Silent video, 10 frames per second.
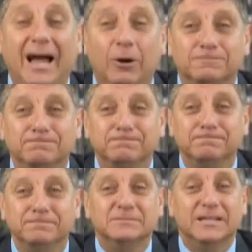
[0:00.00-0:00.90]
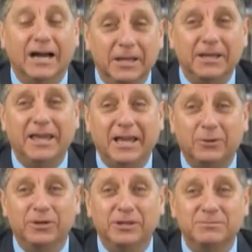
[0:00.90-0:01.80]
Now, I like
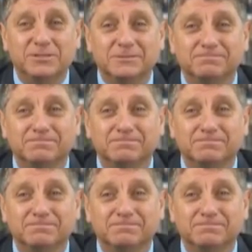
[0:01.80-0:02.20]
Hank Williams.